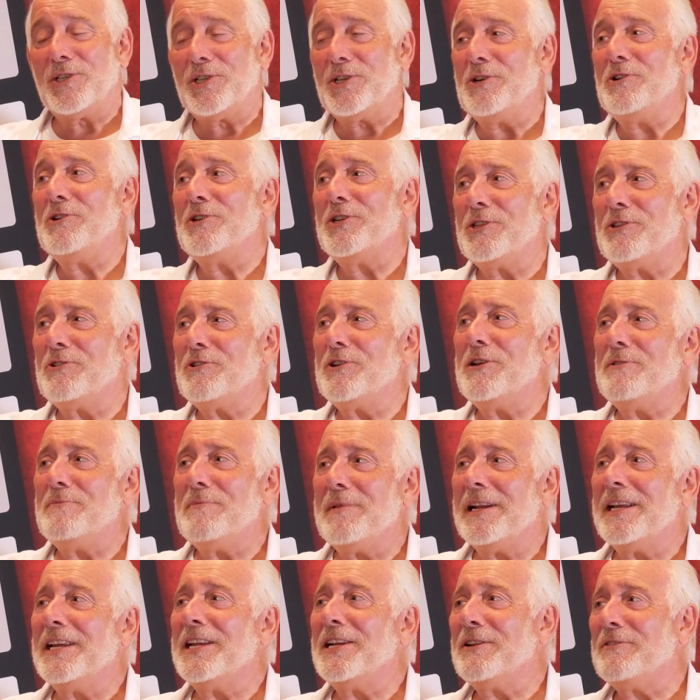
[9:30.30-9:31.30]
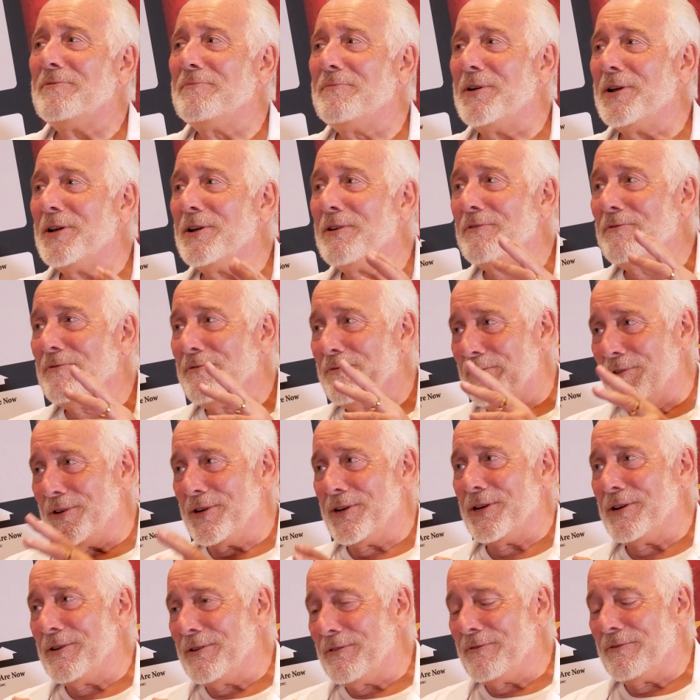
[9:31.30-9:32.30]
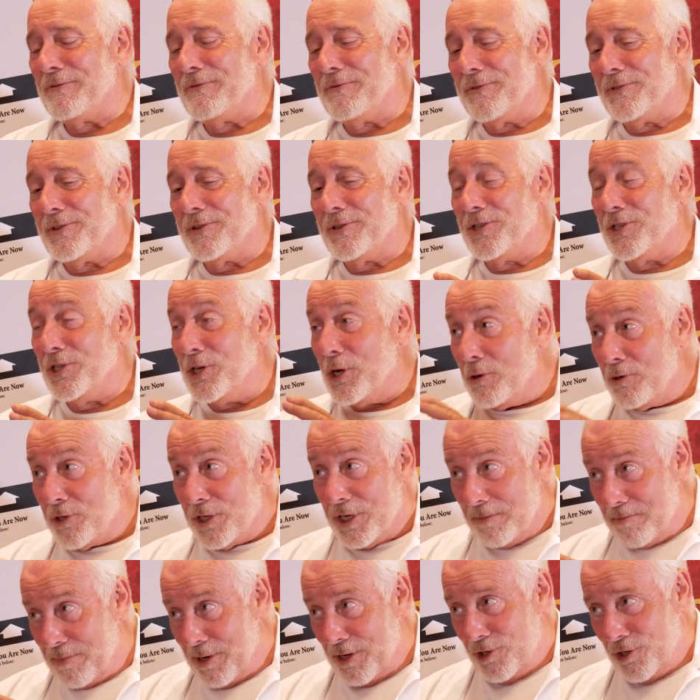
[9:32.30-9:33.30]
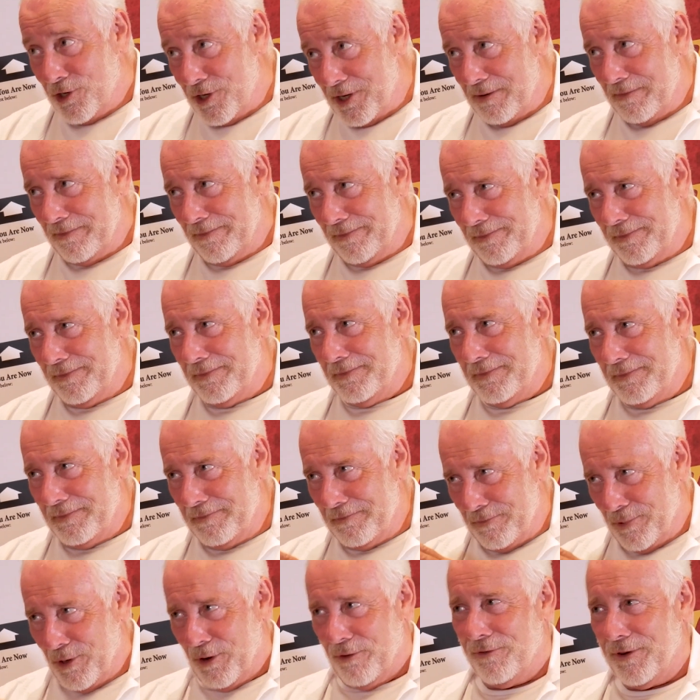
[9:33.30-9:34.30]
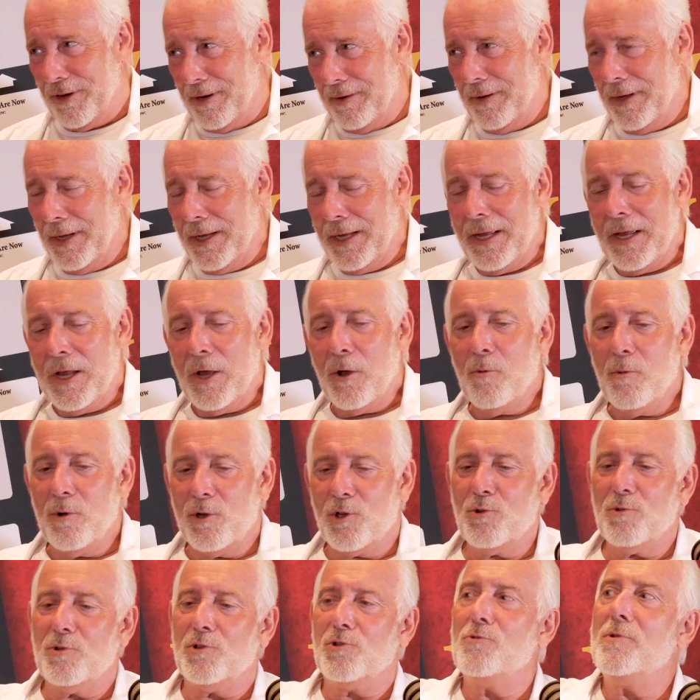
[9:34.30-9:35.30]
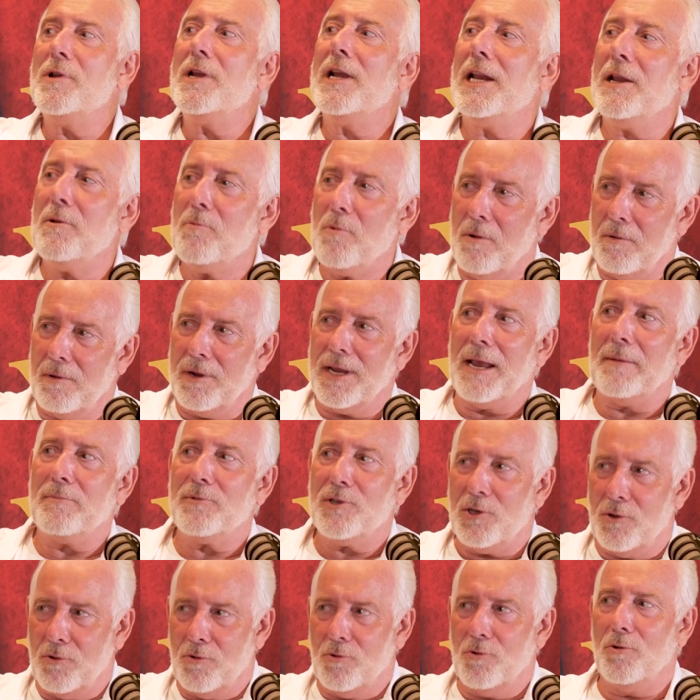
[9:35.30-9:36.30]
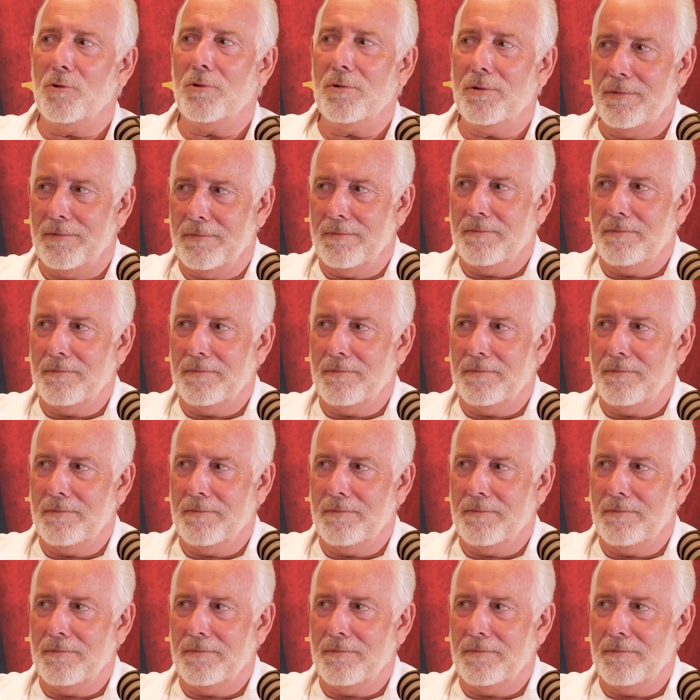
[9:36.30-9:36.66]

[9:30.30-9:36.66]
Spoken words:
2 to 3 million of duty budget profit, which was really what kept it all.